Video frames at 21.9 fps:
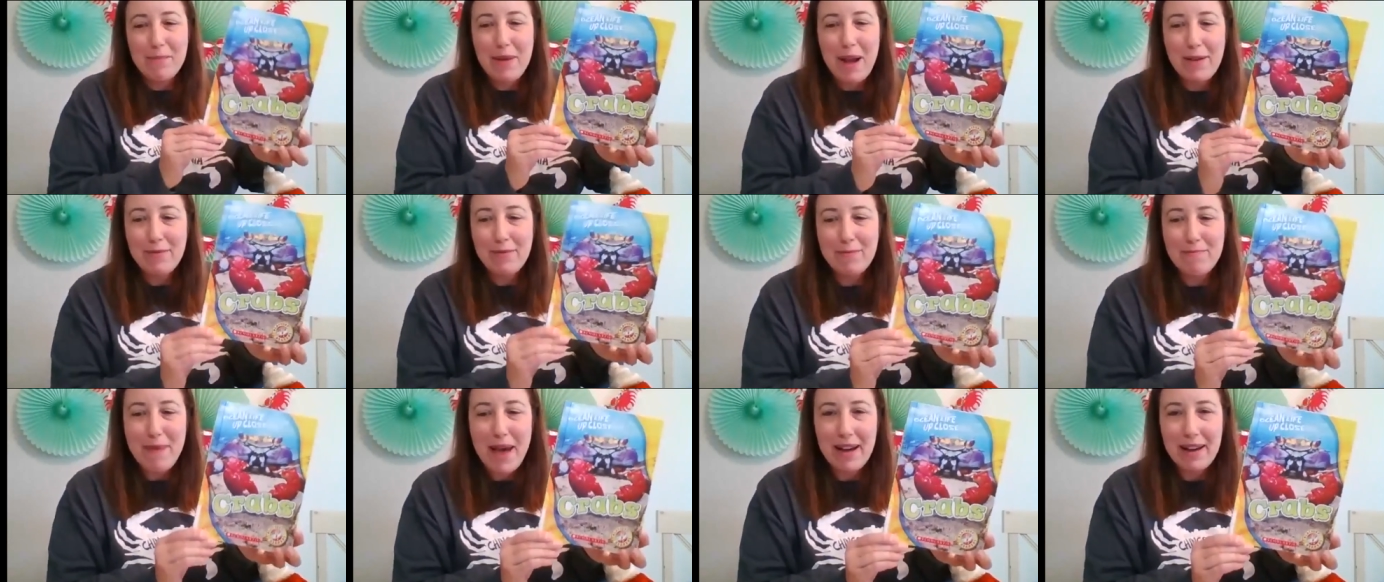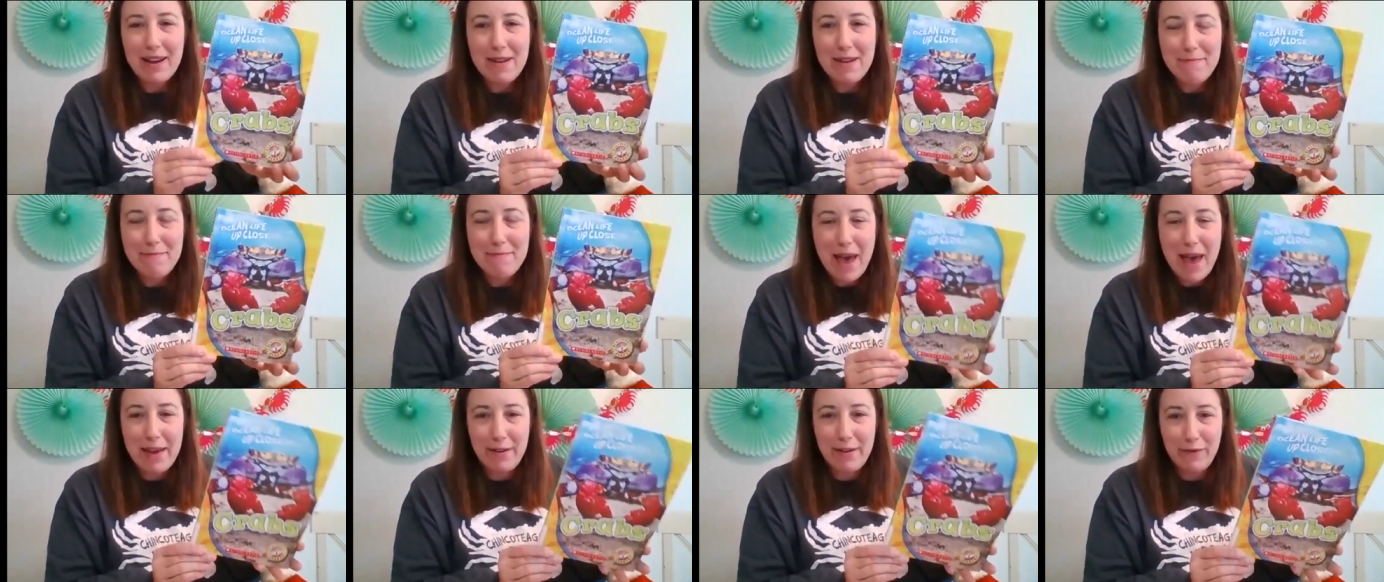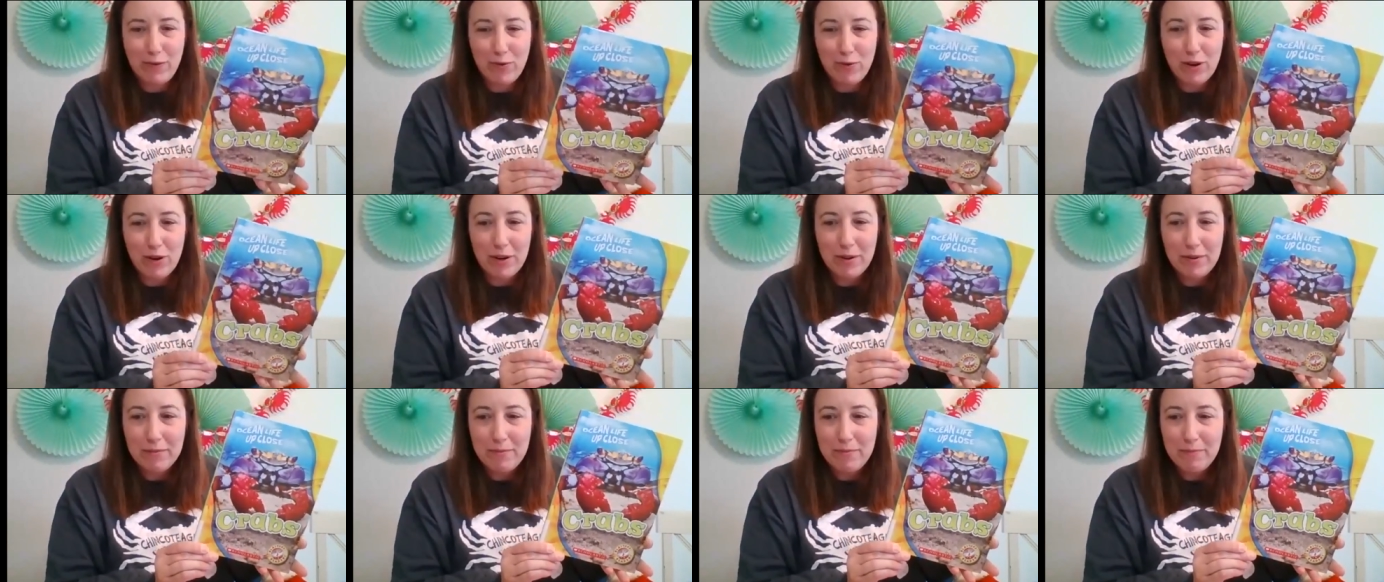by Rebecca
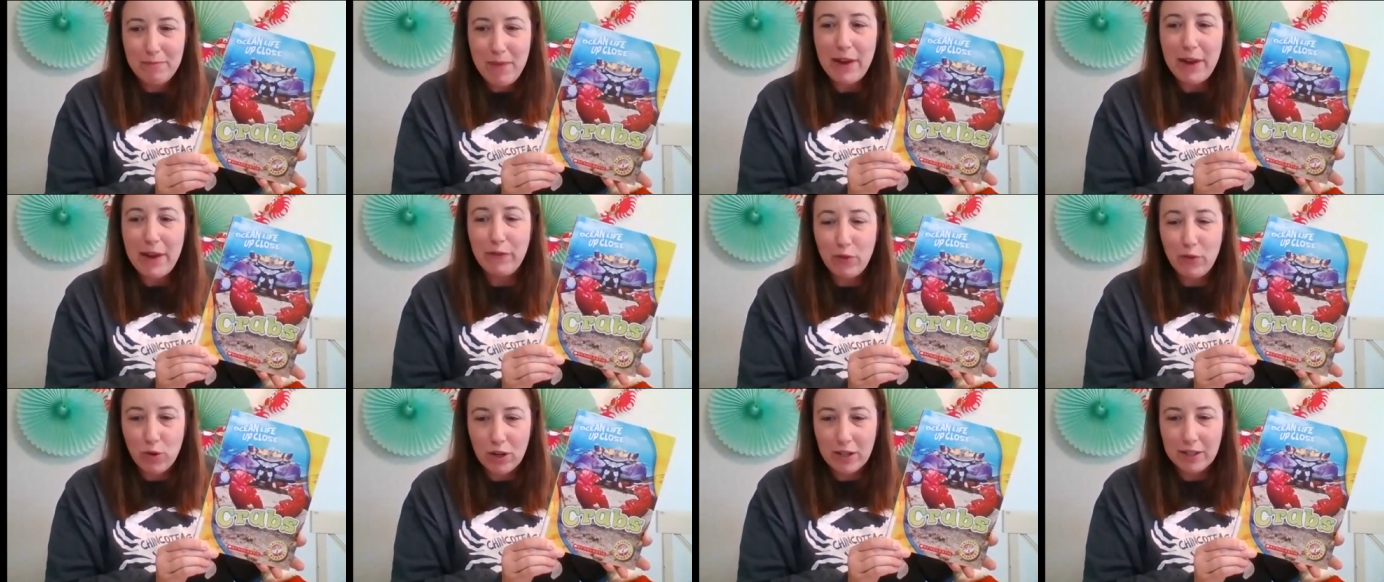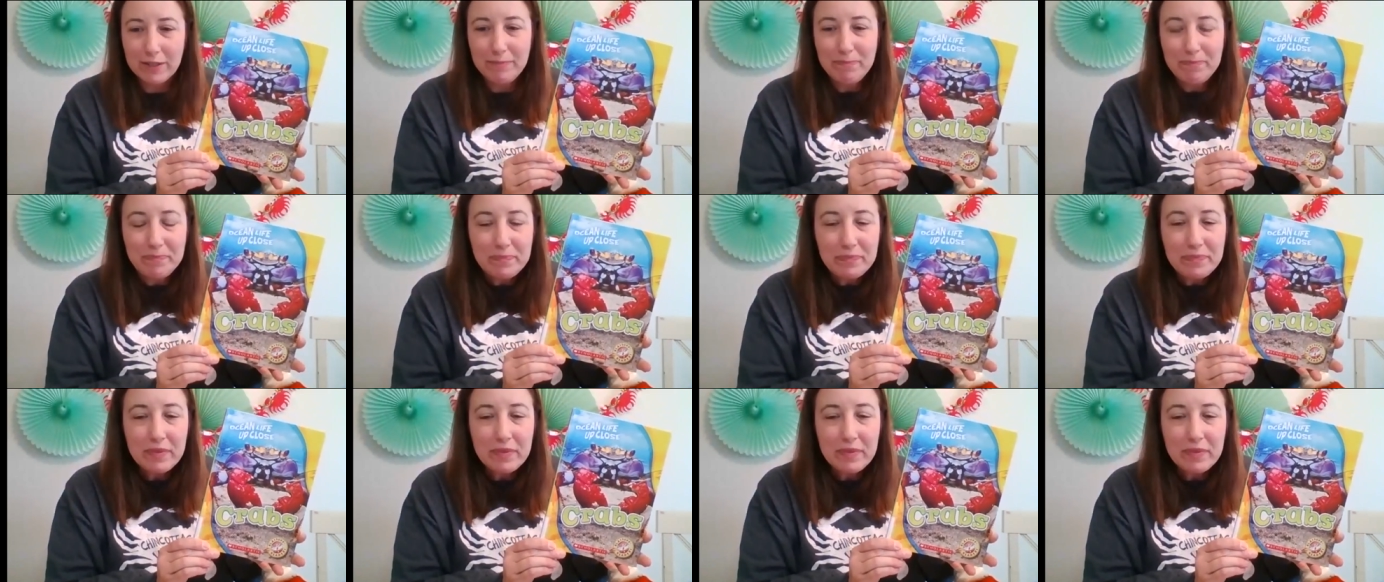Pettiford.